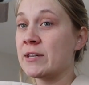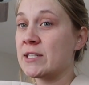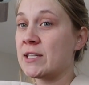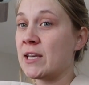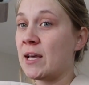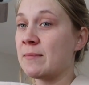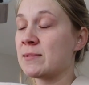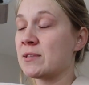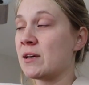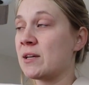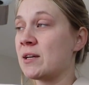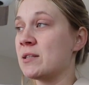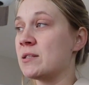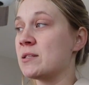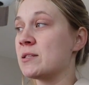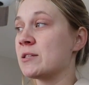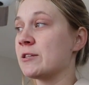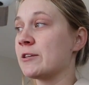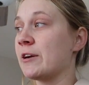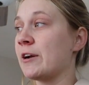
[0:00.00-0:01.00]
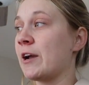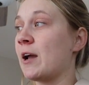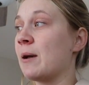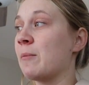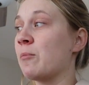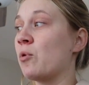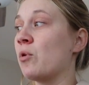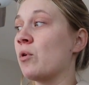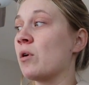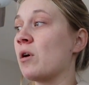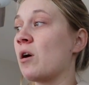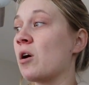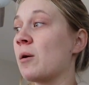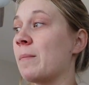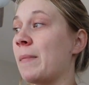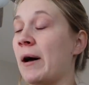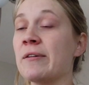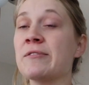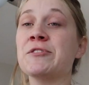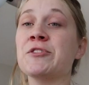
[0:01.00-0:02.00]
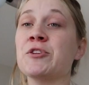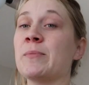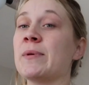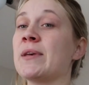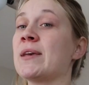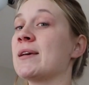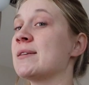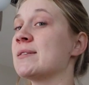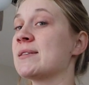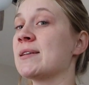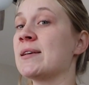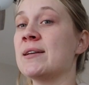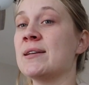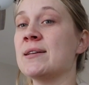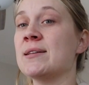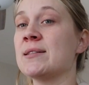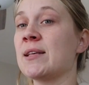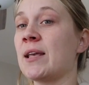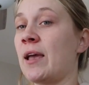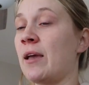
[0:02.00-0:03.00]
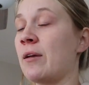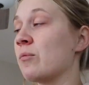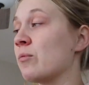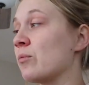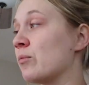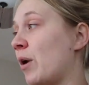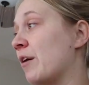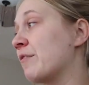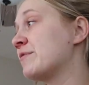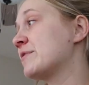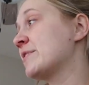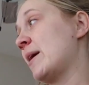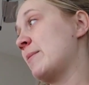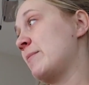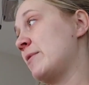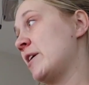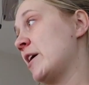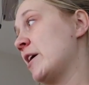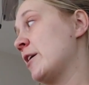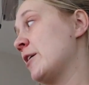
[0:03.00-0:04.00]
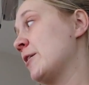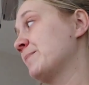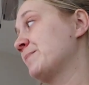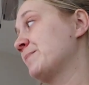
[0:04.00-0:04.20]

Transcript: DMs on Instagram or are about to because it is a rough time of year.